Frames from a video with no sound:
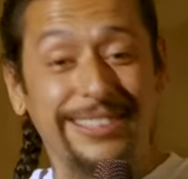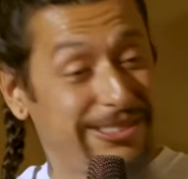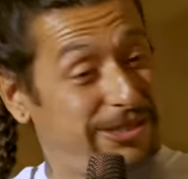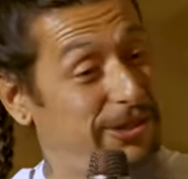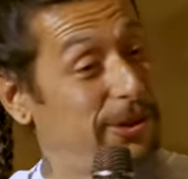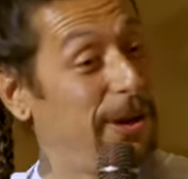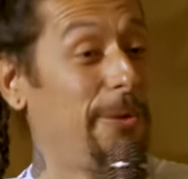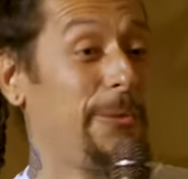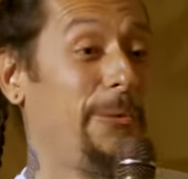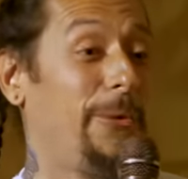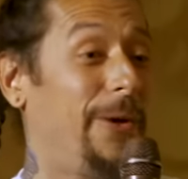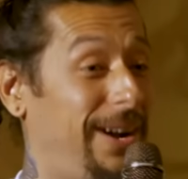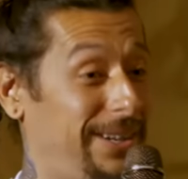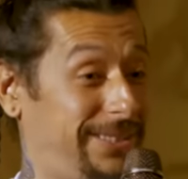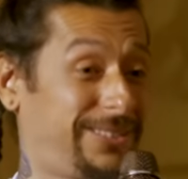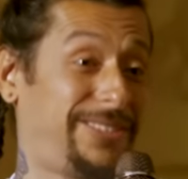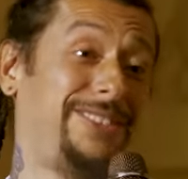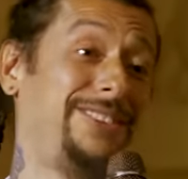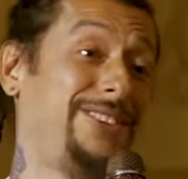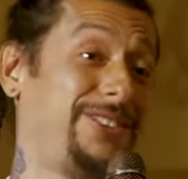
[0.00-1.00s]
So I
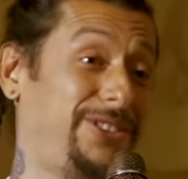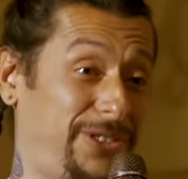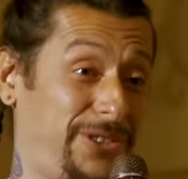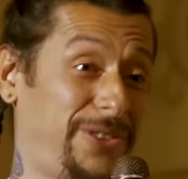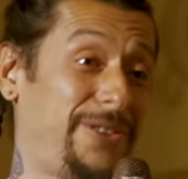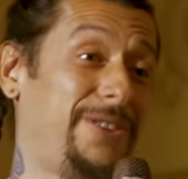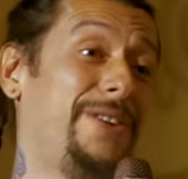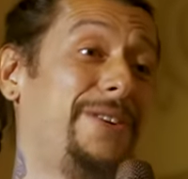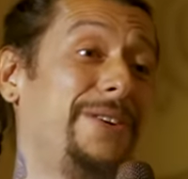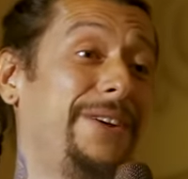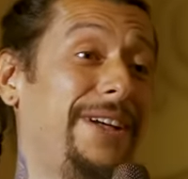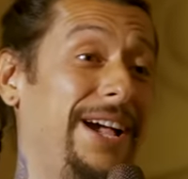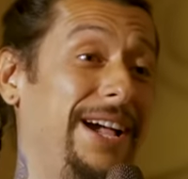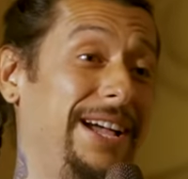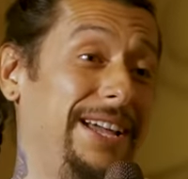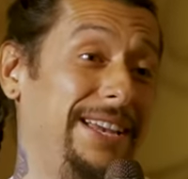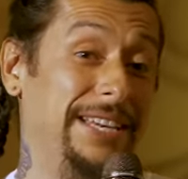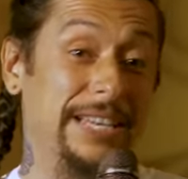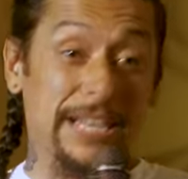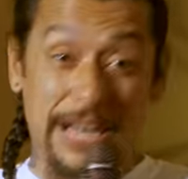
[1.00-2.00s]
walk to the churro
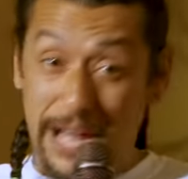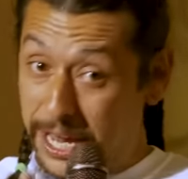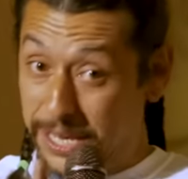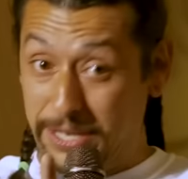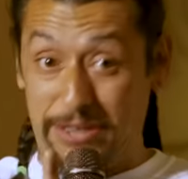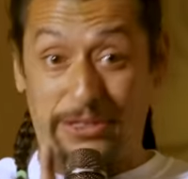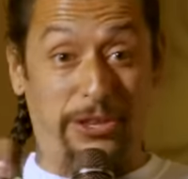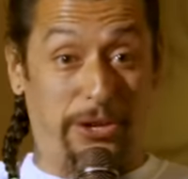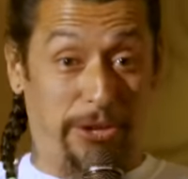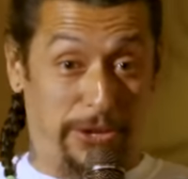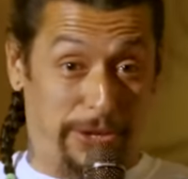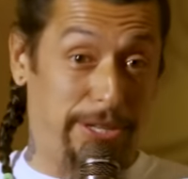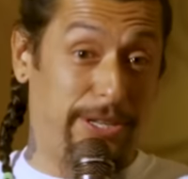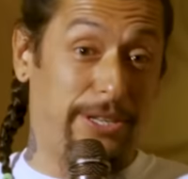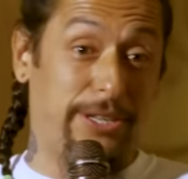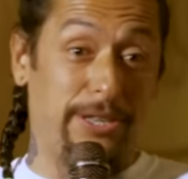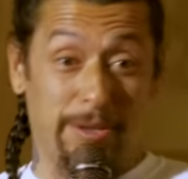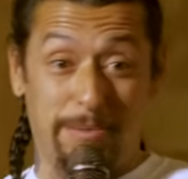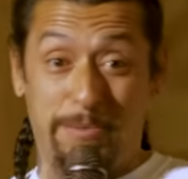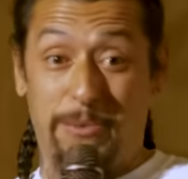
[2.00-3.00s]
guy,
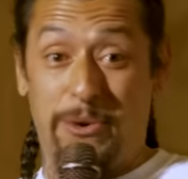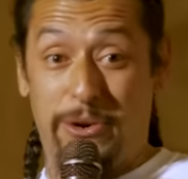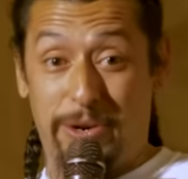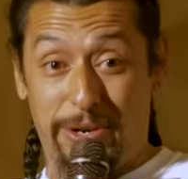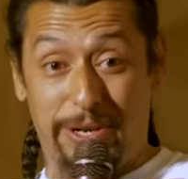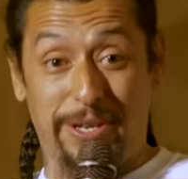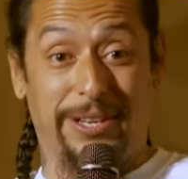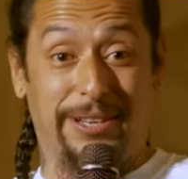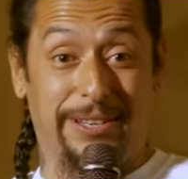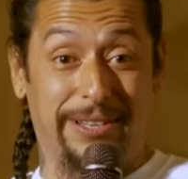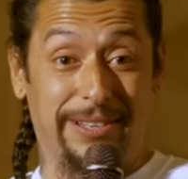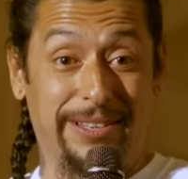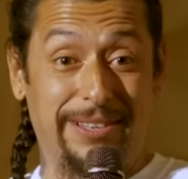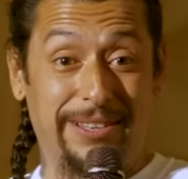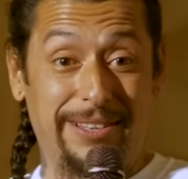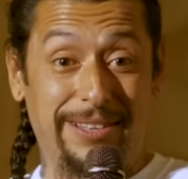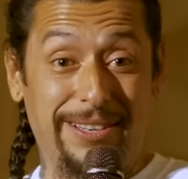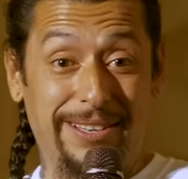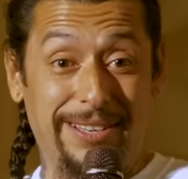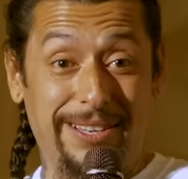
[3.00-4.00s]
9:30 in the morning.
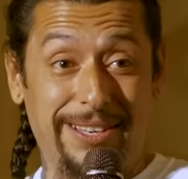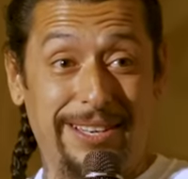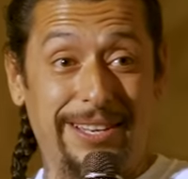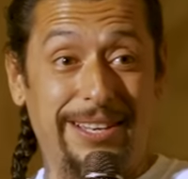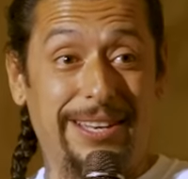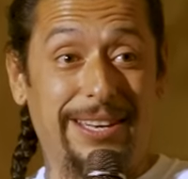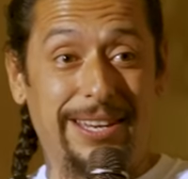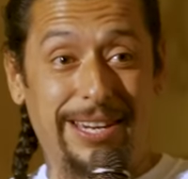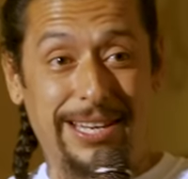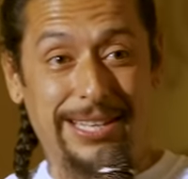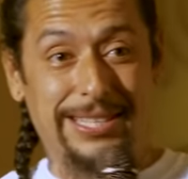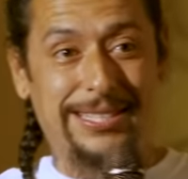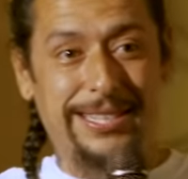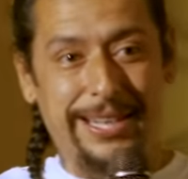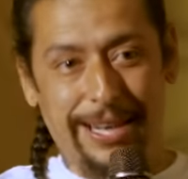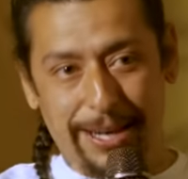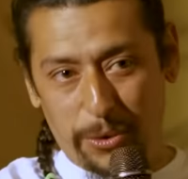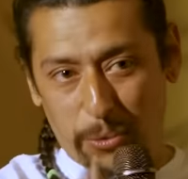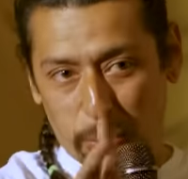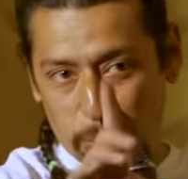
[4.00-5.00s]
And I
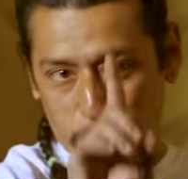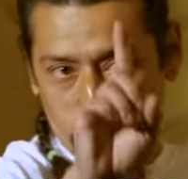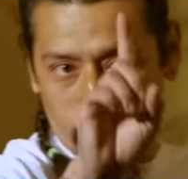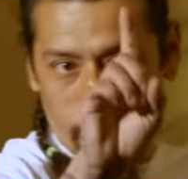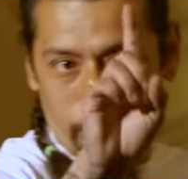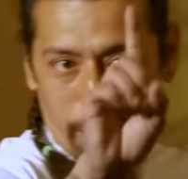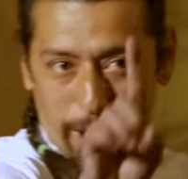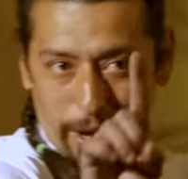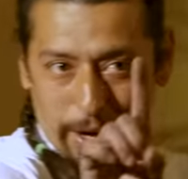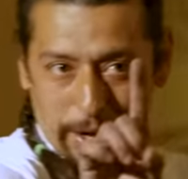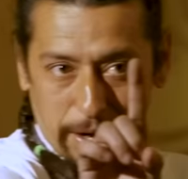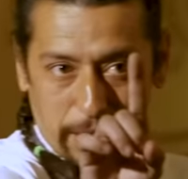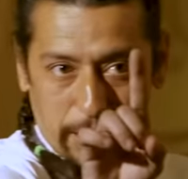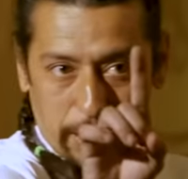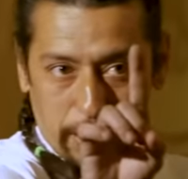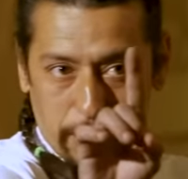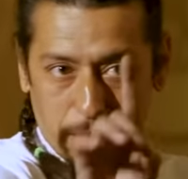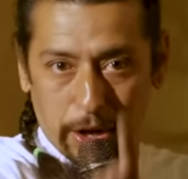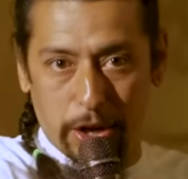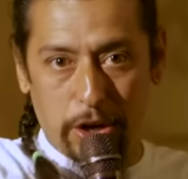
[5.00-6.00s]
say,
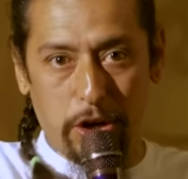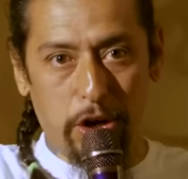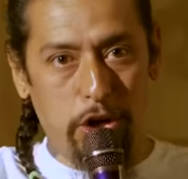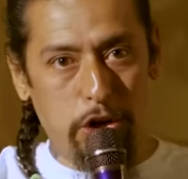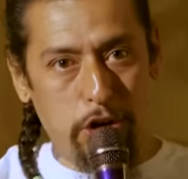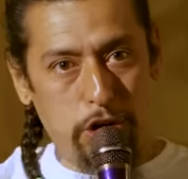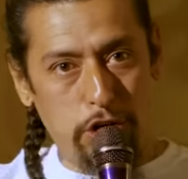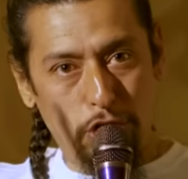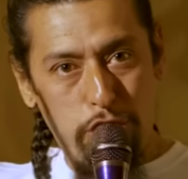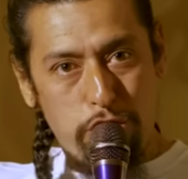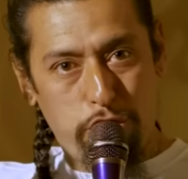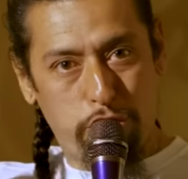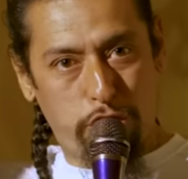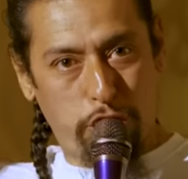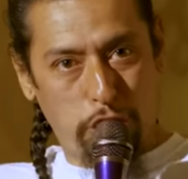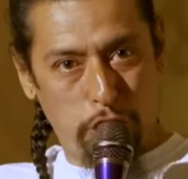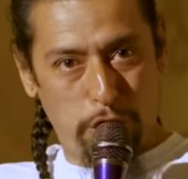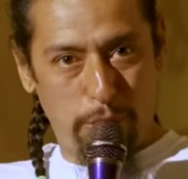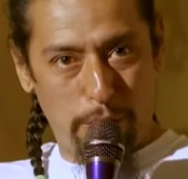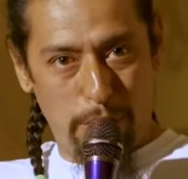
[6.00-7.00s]
one
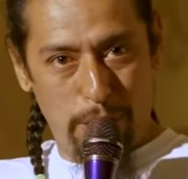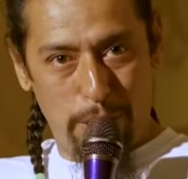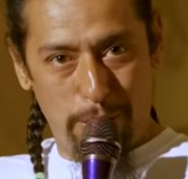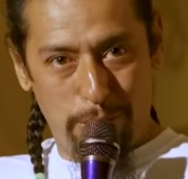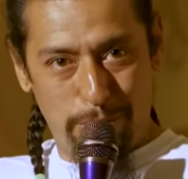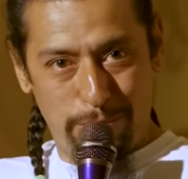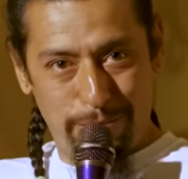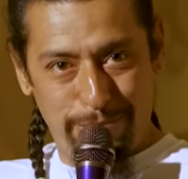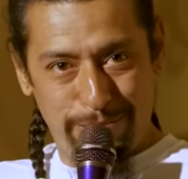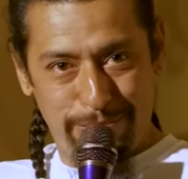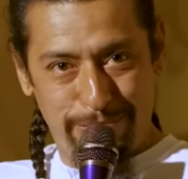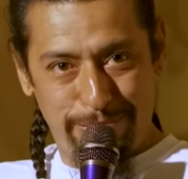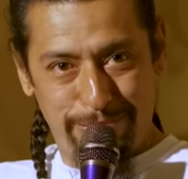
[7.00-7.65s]
churro.